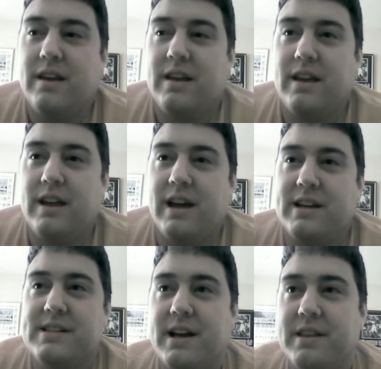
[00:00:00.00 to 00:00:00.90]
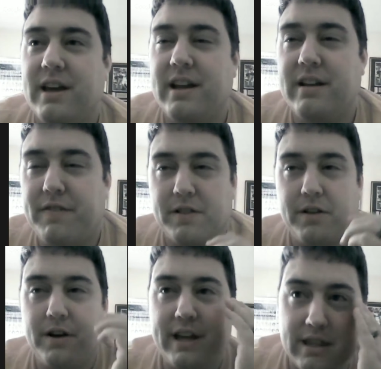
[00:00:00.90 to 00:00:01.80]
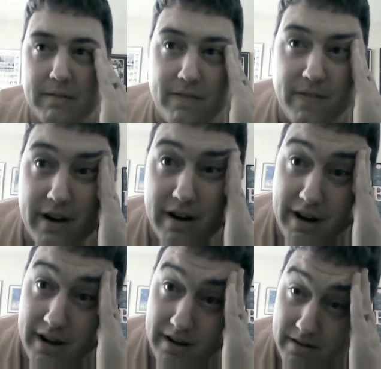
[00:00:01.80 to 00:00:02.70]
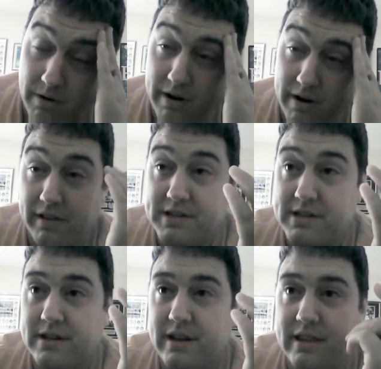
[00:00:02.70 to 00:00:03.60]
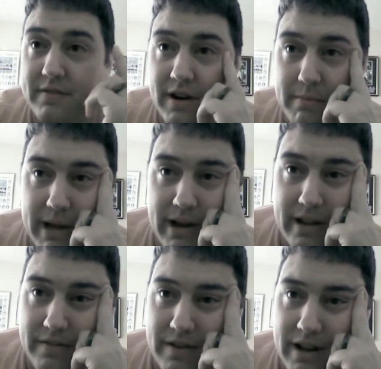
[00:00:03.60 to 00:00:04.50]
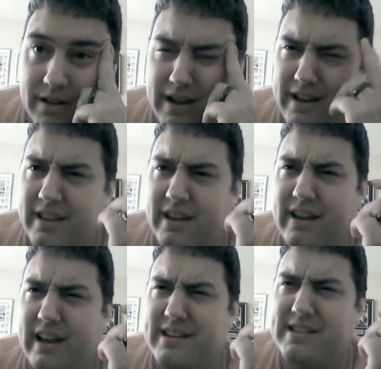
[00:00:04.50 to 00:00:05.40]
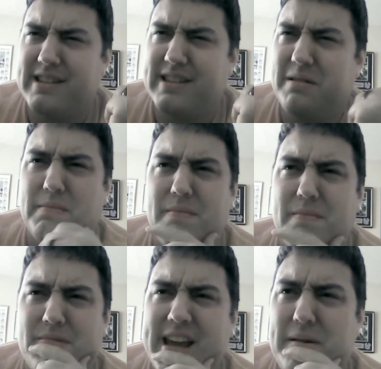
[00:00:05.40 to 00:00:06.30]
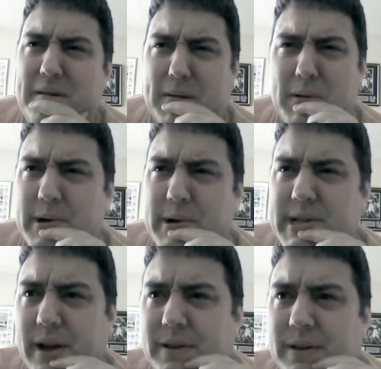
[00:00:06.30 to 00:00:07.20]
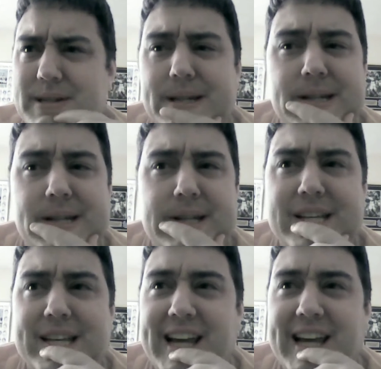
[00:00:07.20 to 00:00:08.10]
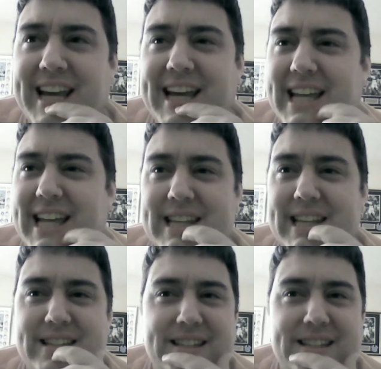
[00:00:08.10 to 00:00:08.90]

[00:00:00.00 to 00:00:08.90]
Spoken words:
Yeah, exactly. And if you look at or you listen at the very beginning of the video, they ask, "Is that can't be a motorcycle, is it?" And